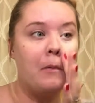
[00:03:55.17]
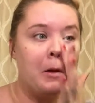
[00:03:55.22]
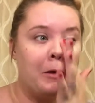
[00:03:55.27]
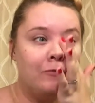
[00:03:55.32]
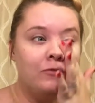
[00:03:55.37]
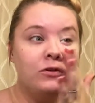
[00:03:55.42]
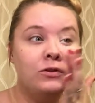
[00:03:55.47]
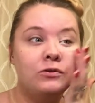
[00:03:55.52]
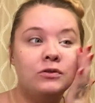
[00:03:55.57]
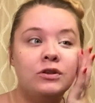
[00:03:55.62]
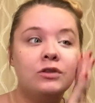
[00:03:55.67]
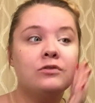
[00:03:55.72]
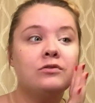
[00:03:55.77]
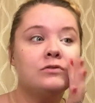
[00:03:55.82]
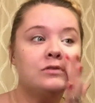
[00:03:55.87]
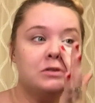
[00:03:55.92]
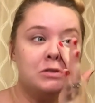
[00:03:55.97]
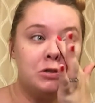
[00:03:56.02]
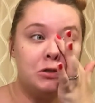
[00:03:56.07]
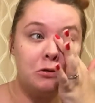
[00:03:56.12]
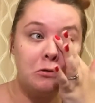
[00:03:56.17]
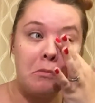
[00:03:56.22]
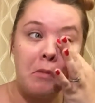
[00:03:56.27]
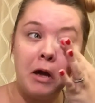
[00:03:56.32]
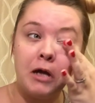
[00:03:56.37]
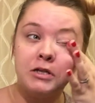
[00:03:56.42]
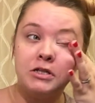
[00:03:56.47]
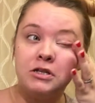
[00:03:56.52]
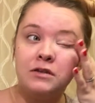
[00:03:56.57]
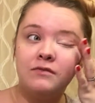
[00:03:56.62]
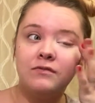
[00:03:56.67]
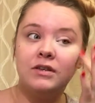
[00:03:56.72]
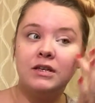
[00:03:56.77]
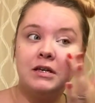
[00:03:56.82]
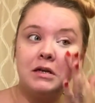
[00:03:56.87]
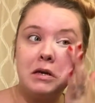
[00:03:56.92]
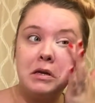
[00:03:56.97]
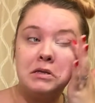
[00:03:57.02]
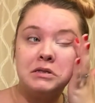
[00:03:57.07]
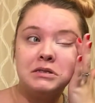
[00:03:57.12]
If you use too much of
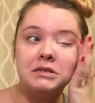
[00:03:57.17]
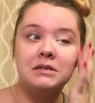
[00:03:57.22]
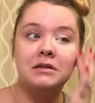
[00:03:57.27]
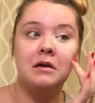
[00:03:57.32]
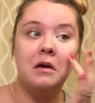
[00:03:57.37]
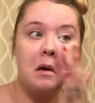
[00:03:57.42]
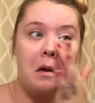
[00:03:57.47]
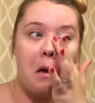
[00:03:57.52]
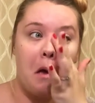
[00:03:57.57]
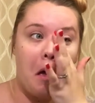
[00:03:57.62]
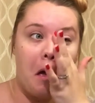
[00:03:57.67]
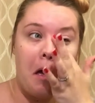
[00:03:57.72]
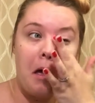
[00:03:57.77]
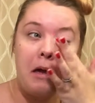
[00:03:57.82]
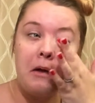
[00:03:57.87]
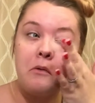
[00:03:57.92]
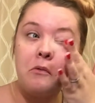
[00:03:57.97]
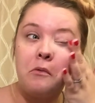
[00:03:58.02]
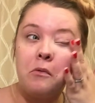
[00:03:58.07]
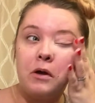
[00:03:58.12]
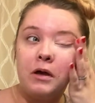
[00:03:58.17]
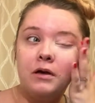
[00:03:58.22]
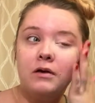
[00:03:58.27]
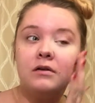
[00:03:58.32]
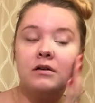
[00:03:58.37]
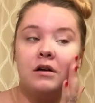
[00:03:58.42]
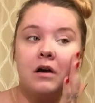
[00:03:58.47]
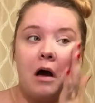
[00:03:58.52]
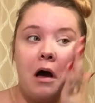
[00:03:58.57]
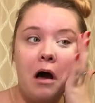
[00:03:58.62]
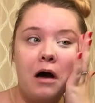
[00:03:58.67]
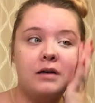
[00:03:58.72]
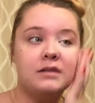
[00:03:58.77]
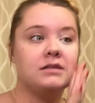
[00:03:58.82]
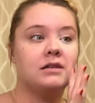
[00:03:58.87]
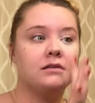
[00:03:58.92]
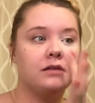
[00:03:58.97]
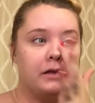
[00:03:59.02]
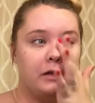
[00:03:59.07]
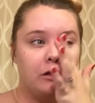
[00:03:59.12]
this, it will cause
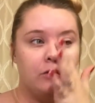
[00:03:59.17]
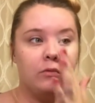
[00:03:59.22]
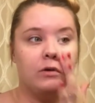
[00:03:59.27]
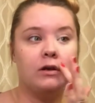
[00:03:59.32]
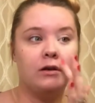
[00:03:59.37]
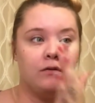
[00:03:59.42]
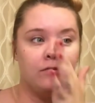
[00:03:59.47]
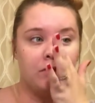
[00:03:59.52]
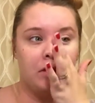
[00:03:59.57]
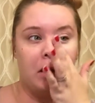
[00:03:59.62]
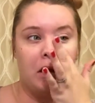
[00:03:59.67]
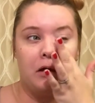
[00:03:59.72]
a little bit of an